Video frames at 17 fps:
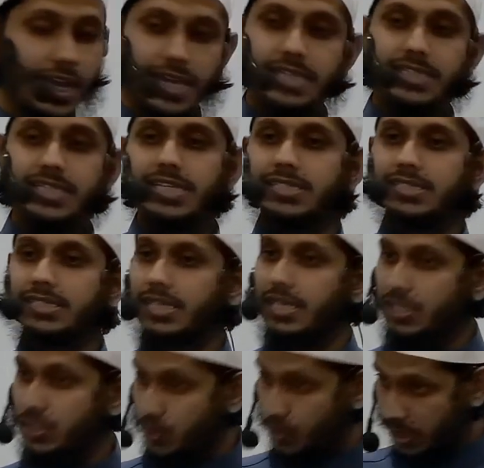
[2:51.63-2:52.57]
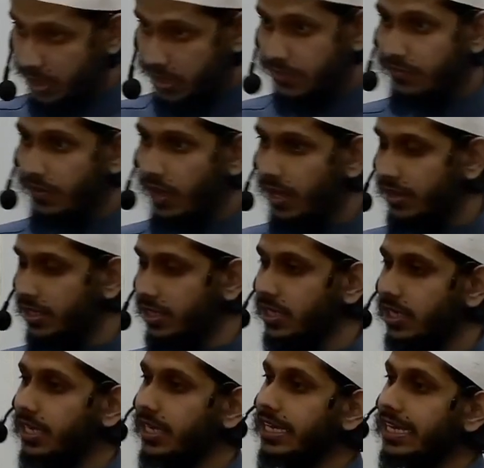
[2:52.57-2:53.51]
He says to his
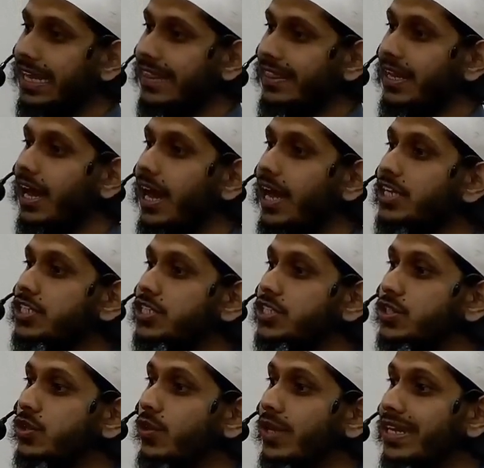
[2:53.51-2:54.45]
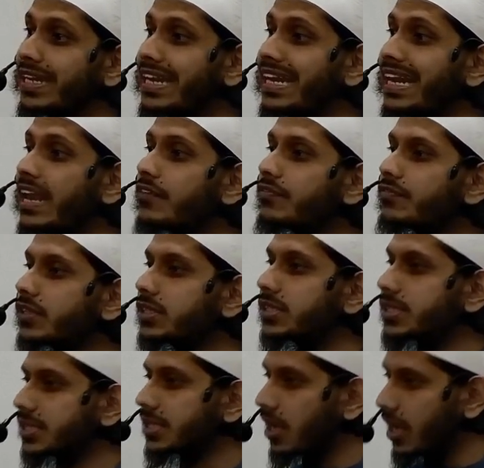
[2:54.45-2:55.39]
father that I saw 11
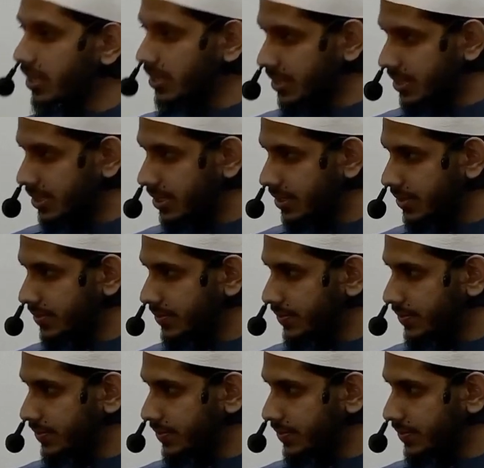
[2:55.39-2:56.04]
stars.